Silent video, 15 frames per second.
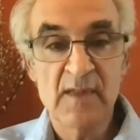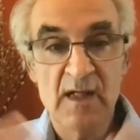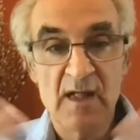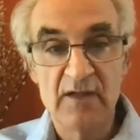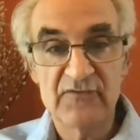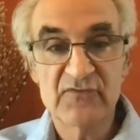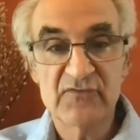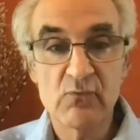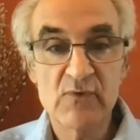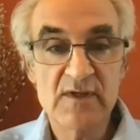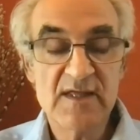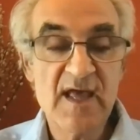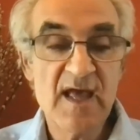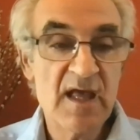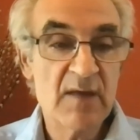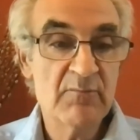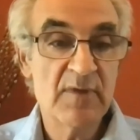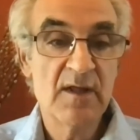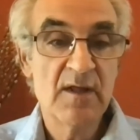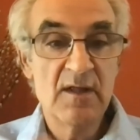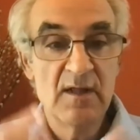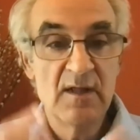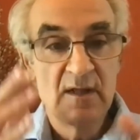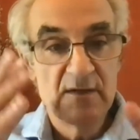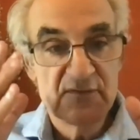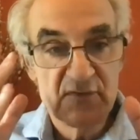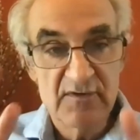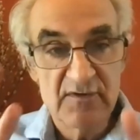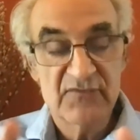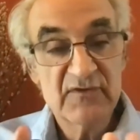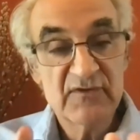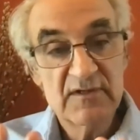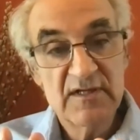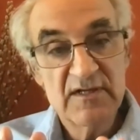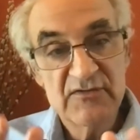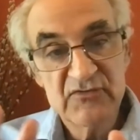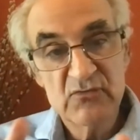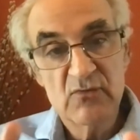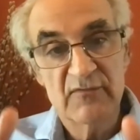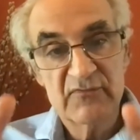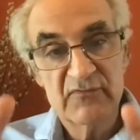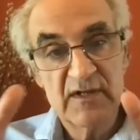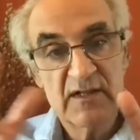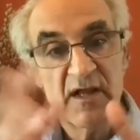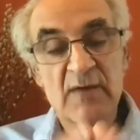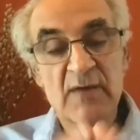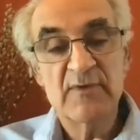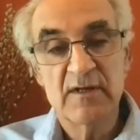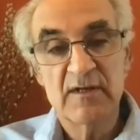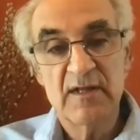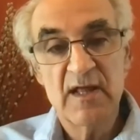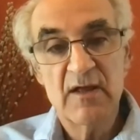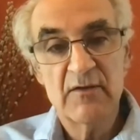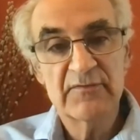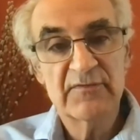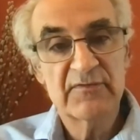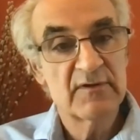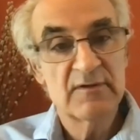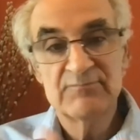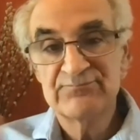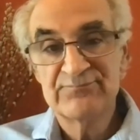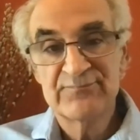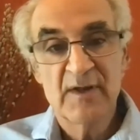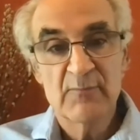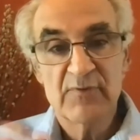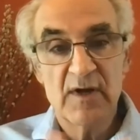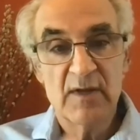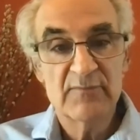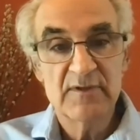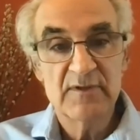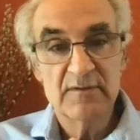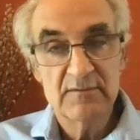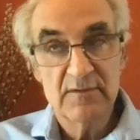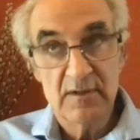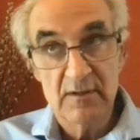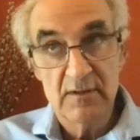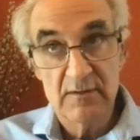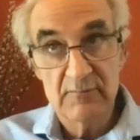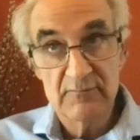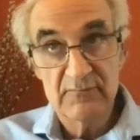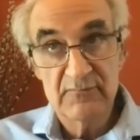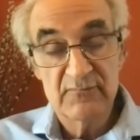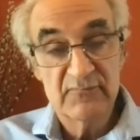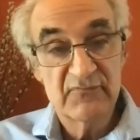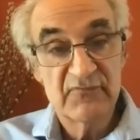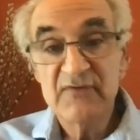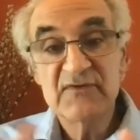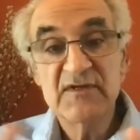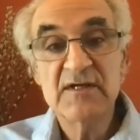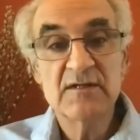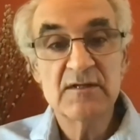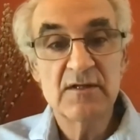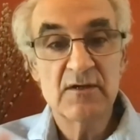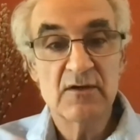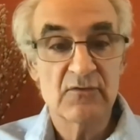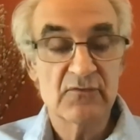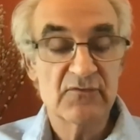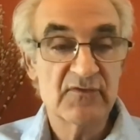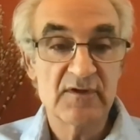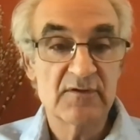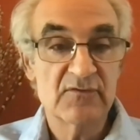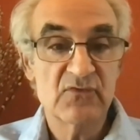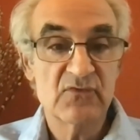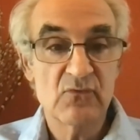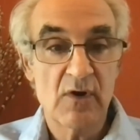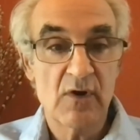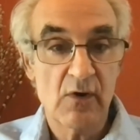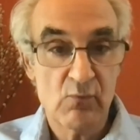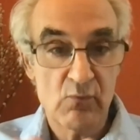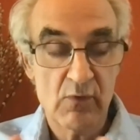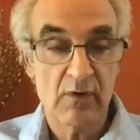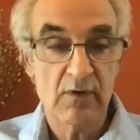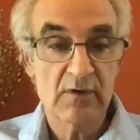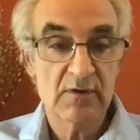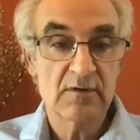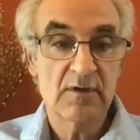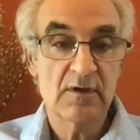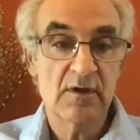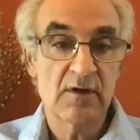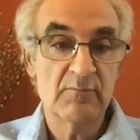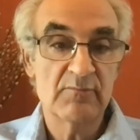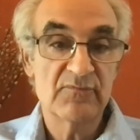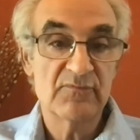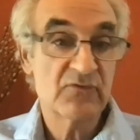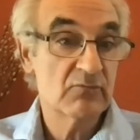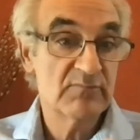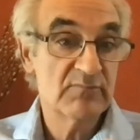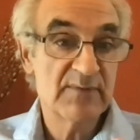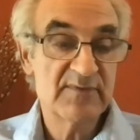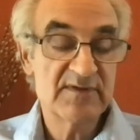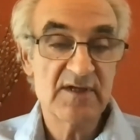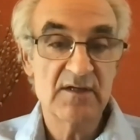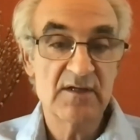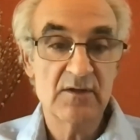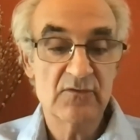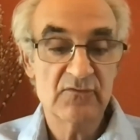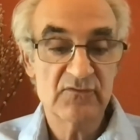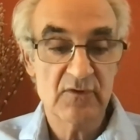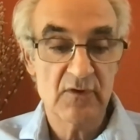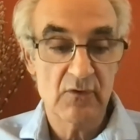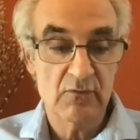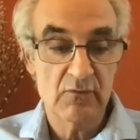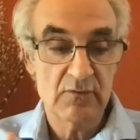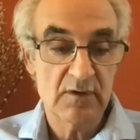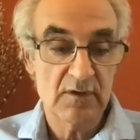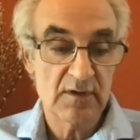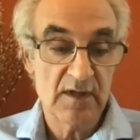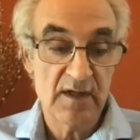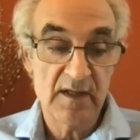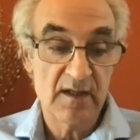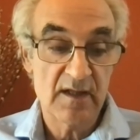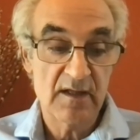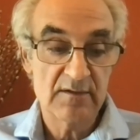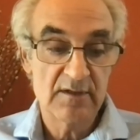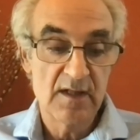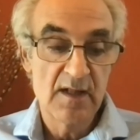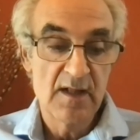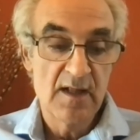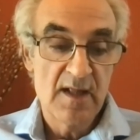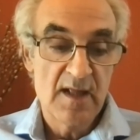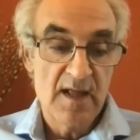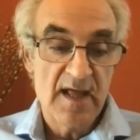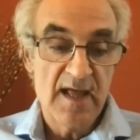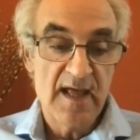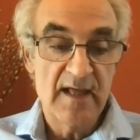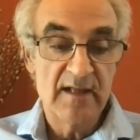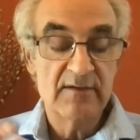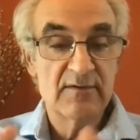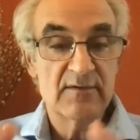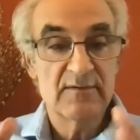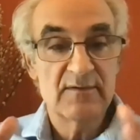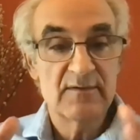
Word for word: And so we came to this issue of climate and health probably uh, 15 years into our work. Um, so maybe 10 years ago. Uh, and